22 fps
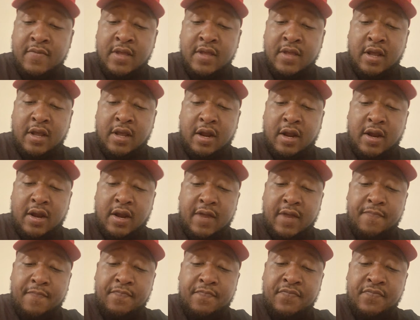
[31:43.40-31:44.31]
All right.
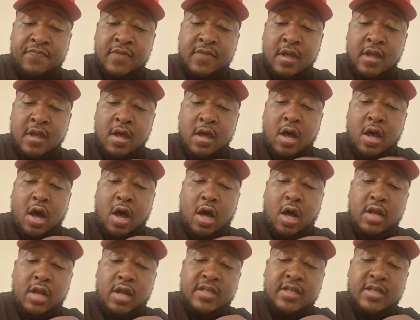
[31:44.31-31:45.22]
All
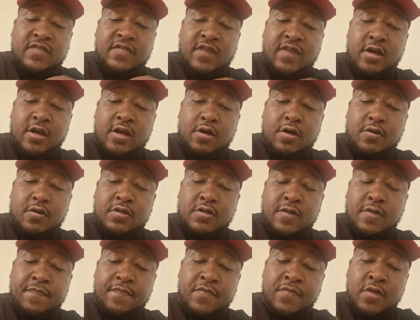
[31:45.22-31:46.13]
else fails,
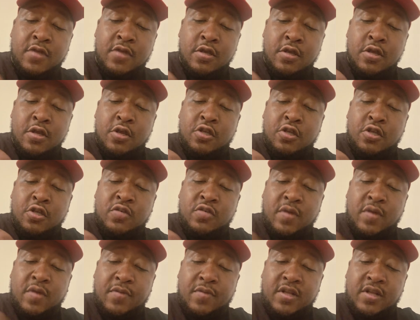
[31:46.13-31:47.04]
you should be able
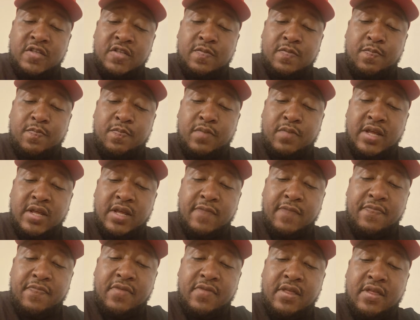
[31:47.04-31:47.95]
to
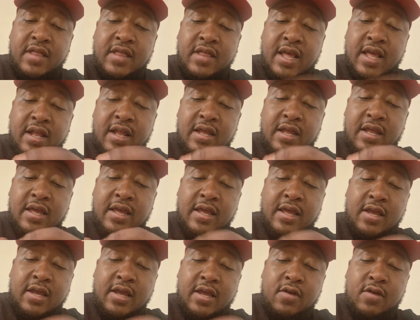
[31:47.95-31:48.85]
split that
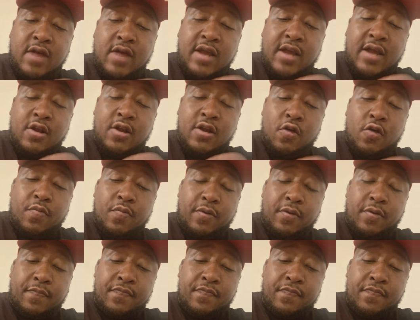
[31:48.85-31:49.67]
leg, crack it open,